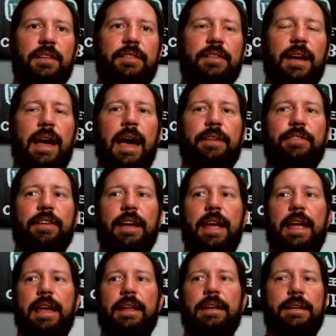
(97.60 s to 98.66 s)
have it
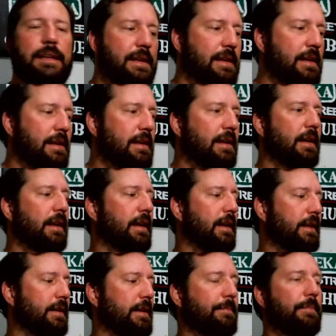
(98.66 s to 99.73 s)
handy.
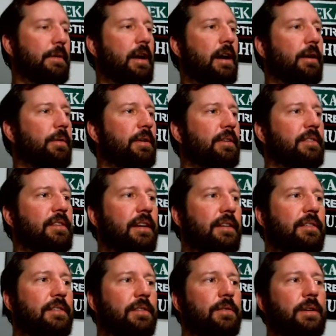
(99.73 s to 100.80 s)
And I always
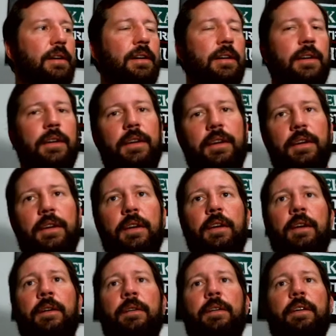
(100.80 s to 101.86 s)
like to
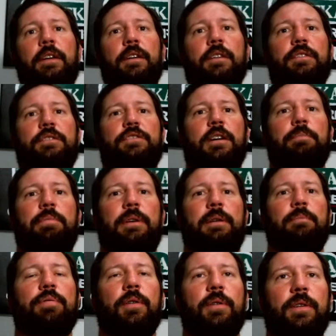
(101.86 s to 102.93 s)
jump
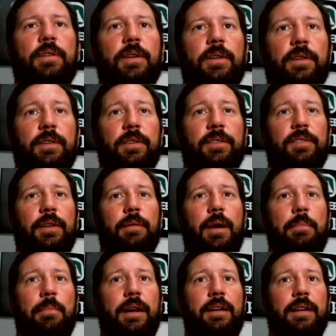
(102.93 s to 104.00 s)
in protocols.
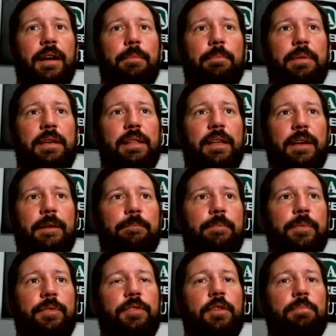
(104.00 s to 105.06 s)
I might not be like
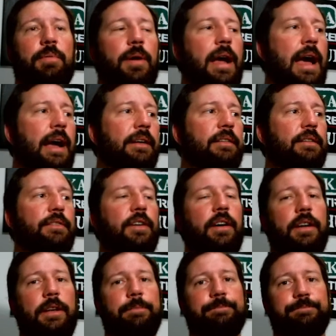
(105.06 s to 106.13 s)
super active on it